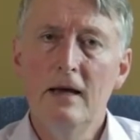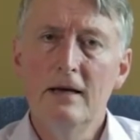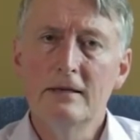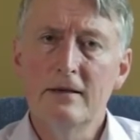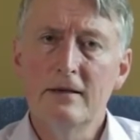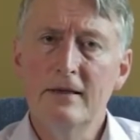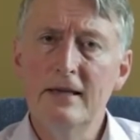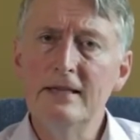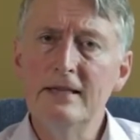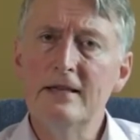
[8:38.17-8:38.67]

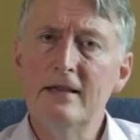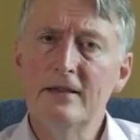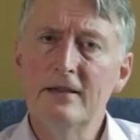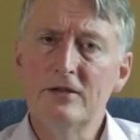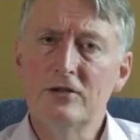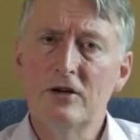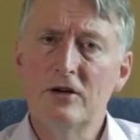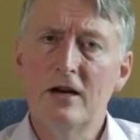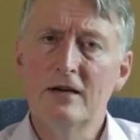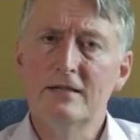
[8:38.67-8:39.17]
So these are the
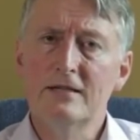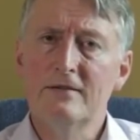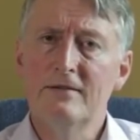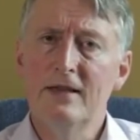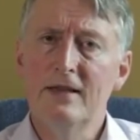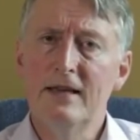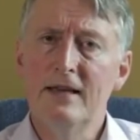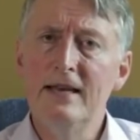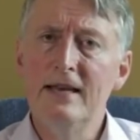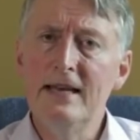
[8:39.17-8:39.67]
drugs of
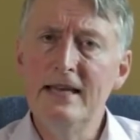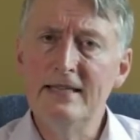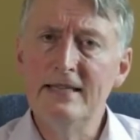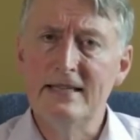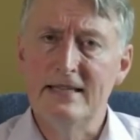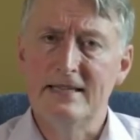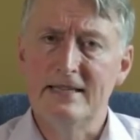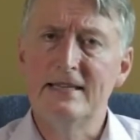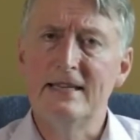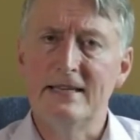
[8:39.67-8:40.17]
the
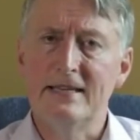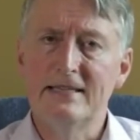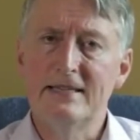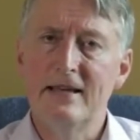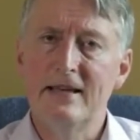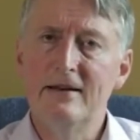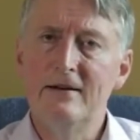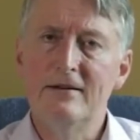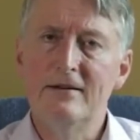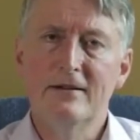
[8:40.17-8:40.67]
anaesthetist.
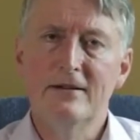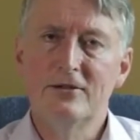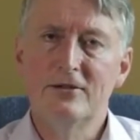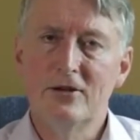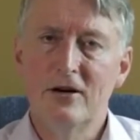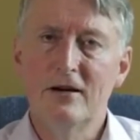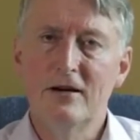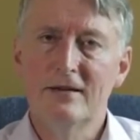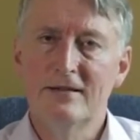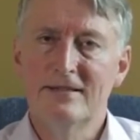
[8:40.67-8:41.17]
They're not the
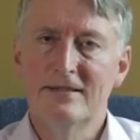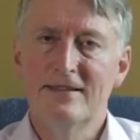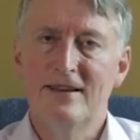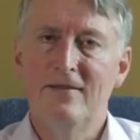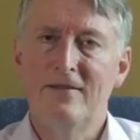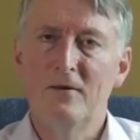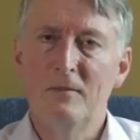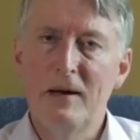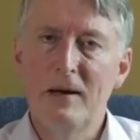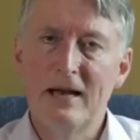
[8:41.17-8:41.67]
drugs
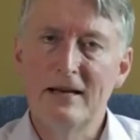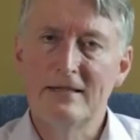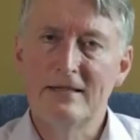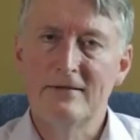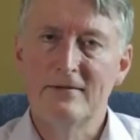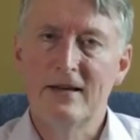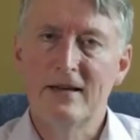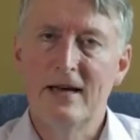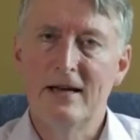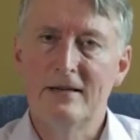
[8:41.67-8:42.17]
of a
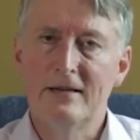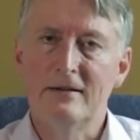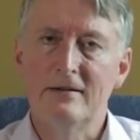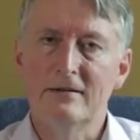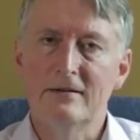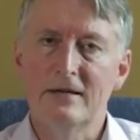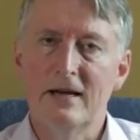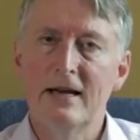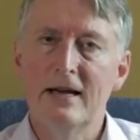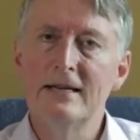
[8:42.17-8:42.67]
palliative care
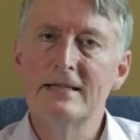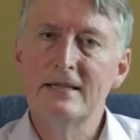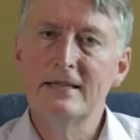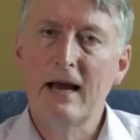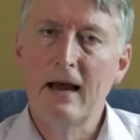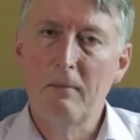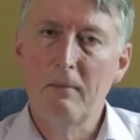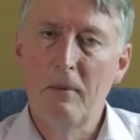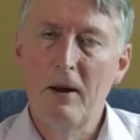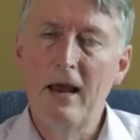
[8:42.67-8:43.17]
doctor. And it's
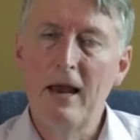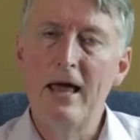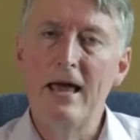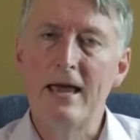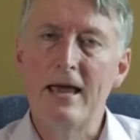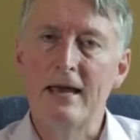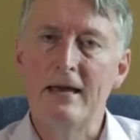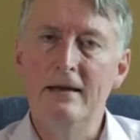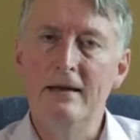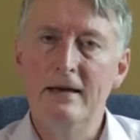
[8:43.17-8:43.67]

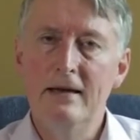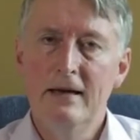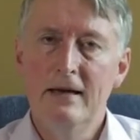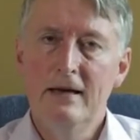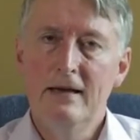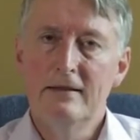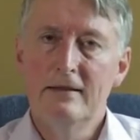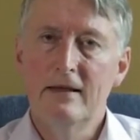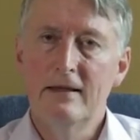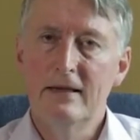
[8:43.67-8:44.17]
plain
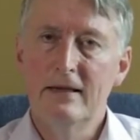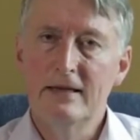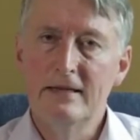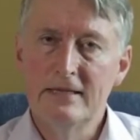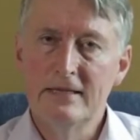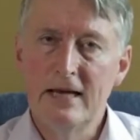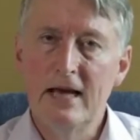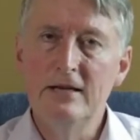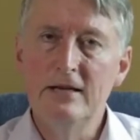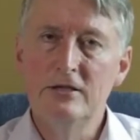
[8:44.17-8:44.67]
that the
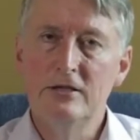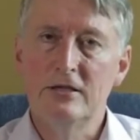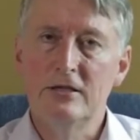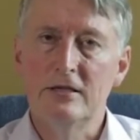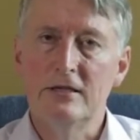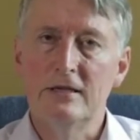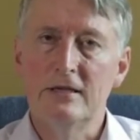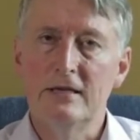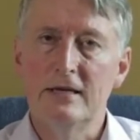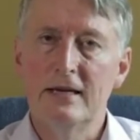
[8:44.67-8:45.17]

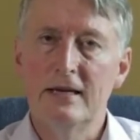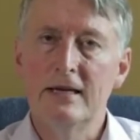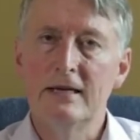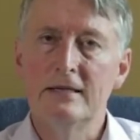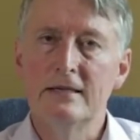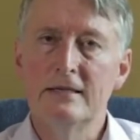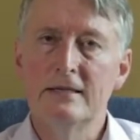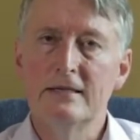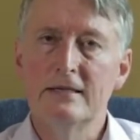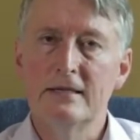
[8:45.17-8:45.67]
intention
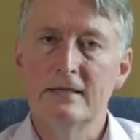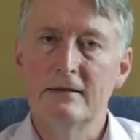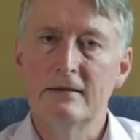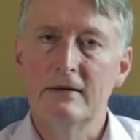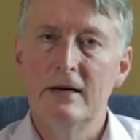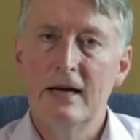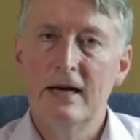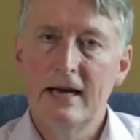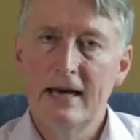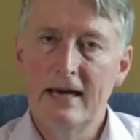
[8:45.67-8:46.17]
is
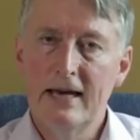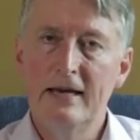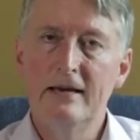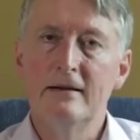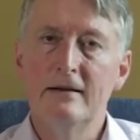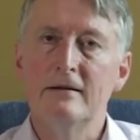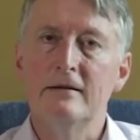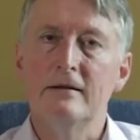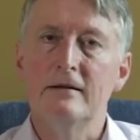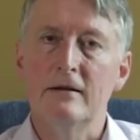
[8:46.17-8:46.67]
to
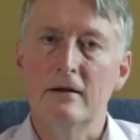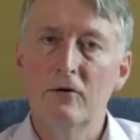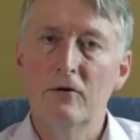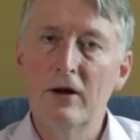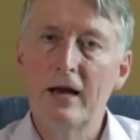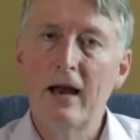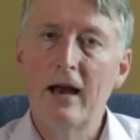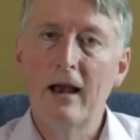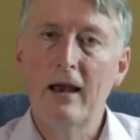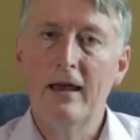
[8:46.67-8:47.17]
kill
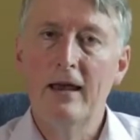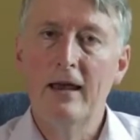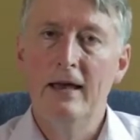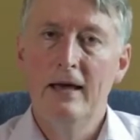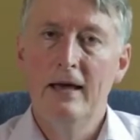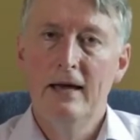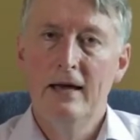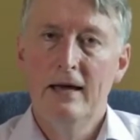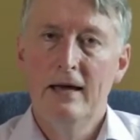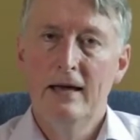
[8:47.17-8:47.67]
quickly,
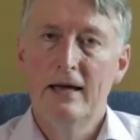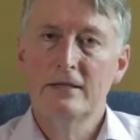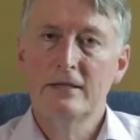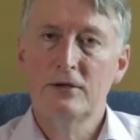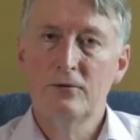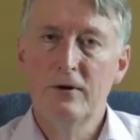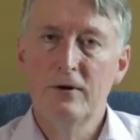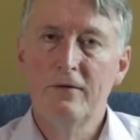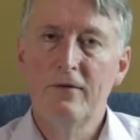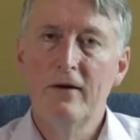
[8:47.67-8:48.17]

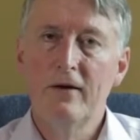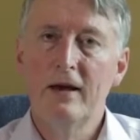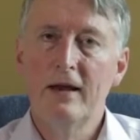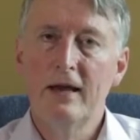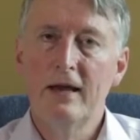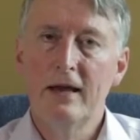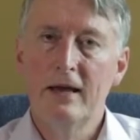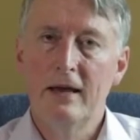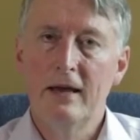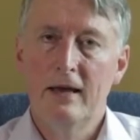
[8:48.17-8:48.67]

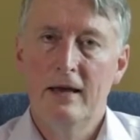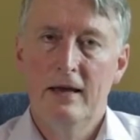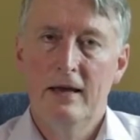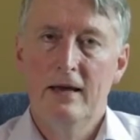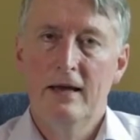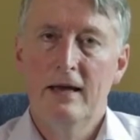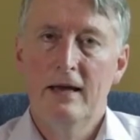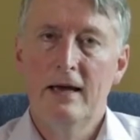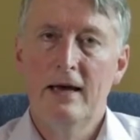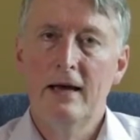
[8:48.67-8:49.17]
swiftly,
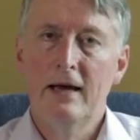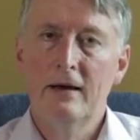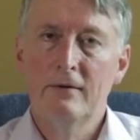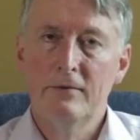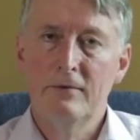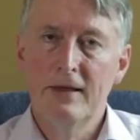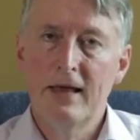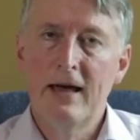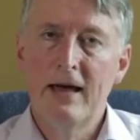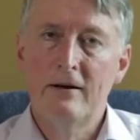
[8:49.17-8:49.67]
and
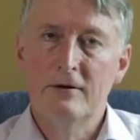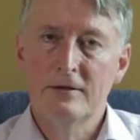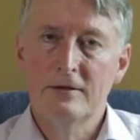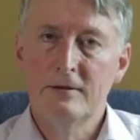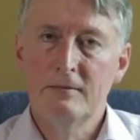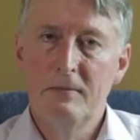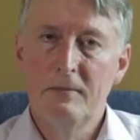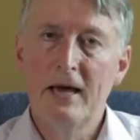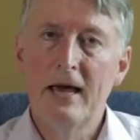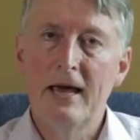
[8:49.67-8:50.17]

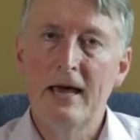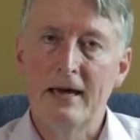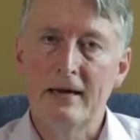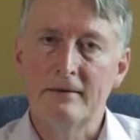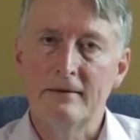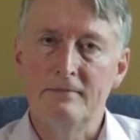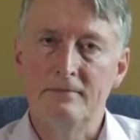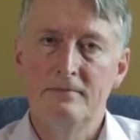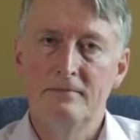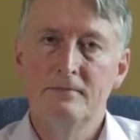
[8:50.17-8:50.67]
without
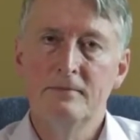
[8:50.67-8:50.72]
pain.